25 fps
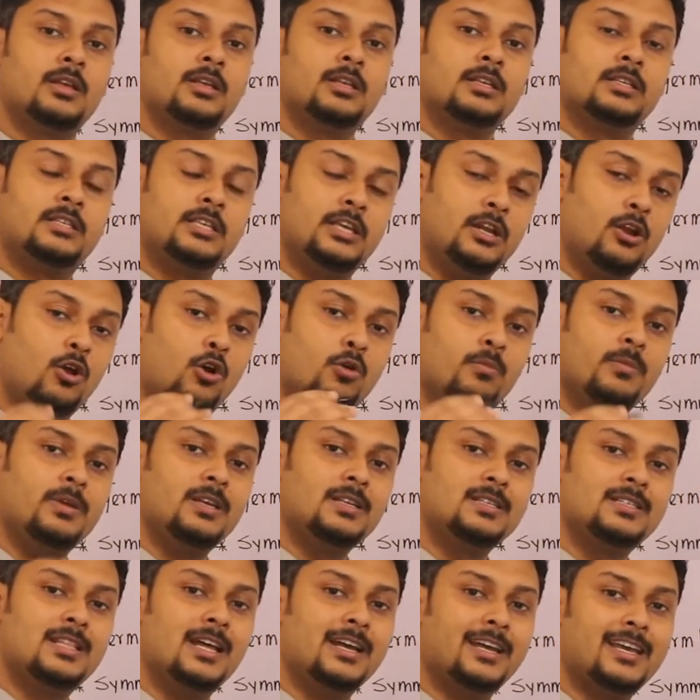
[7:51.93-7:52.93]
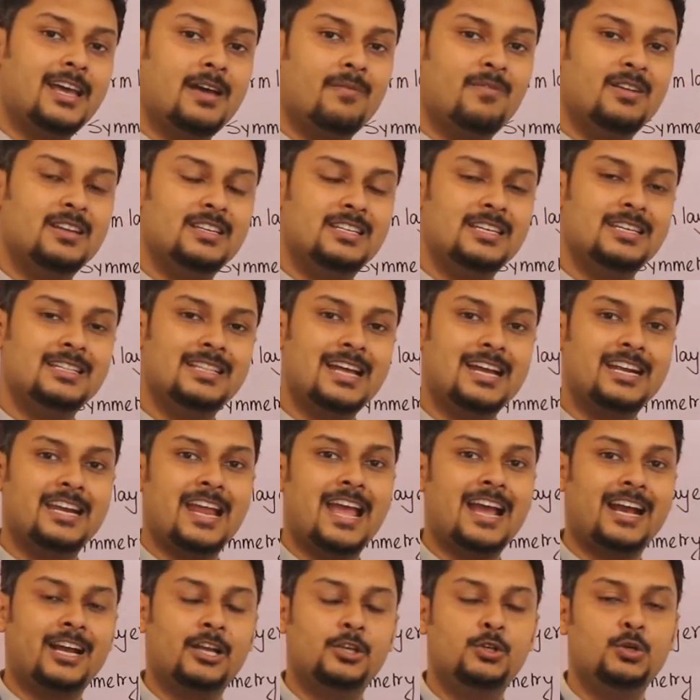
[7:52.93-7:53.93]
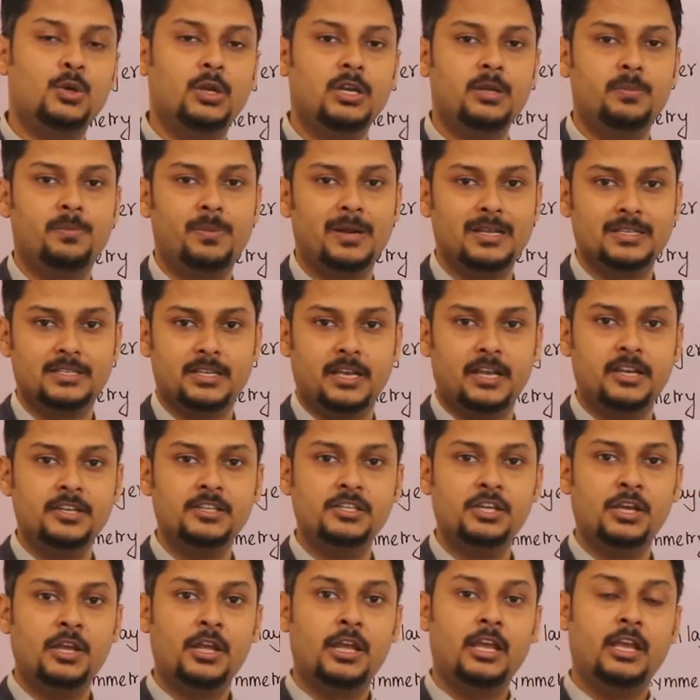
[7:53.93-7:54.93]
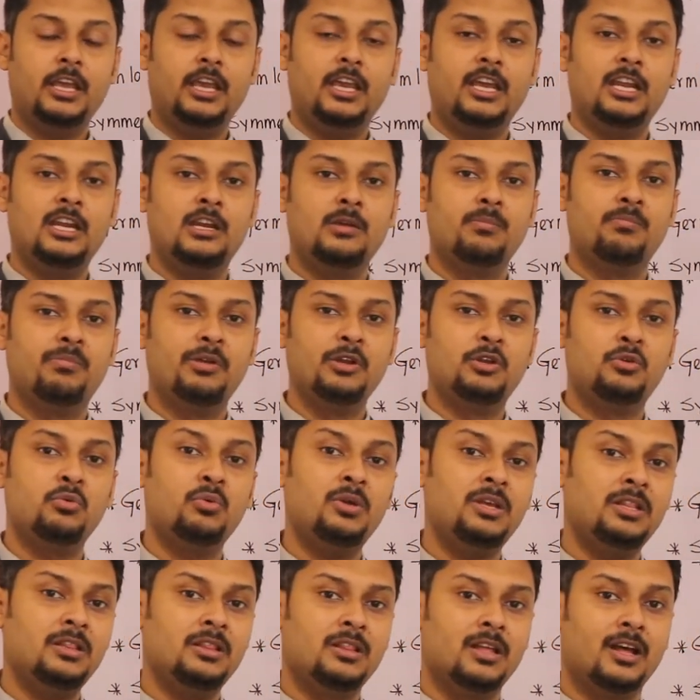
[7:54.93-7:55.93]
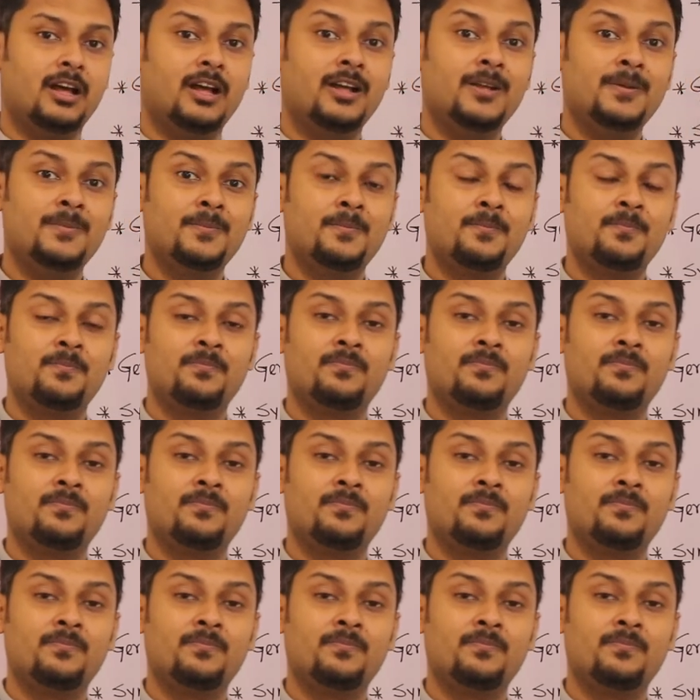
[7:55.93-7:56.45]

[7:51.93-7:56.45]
Coelom is the cavity that actually present in between the